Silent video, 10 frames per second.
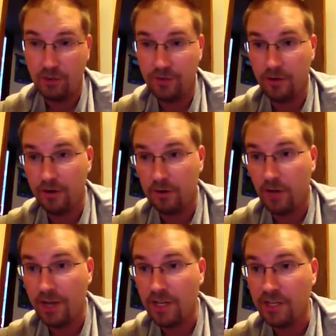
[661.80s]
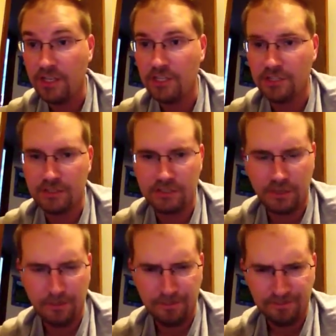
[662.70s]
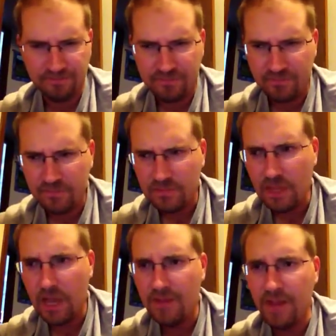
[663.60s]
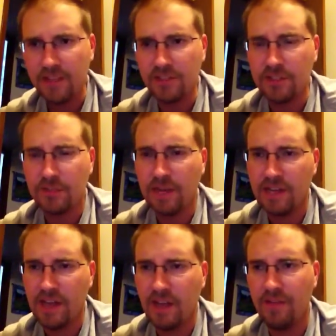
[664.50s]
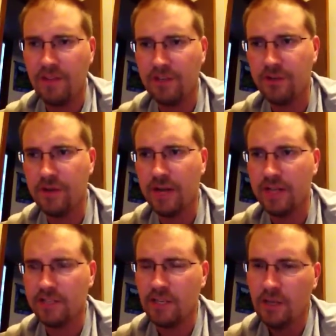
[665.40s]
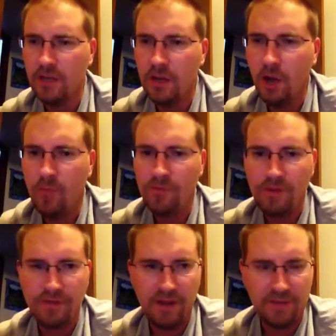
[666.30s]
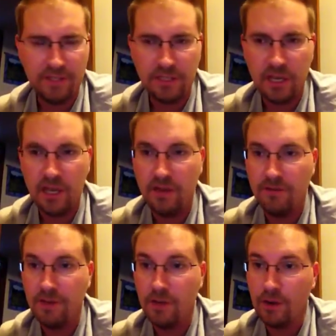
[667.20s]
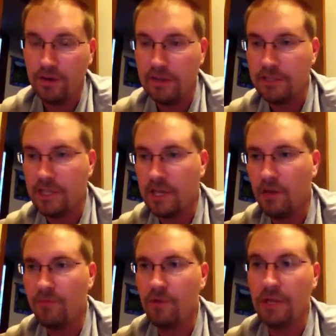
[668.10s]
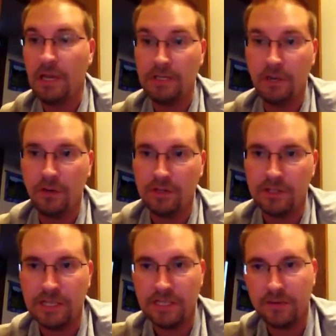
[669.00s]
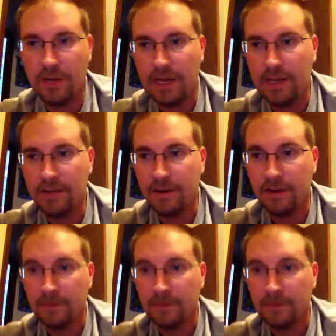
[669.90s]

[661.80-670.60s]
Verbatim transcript: with their underlying conditions. So. Uh, that's just my take on the issue, guys. Hopefully, you found this uh, video interesting and helpful. And as always, thanks for hanging in there.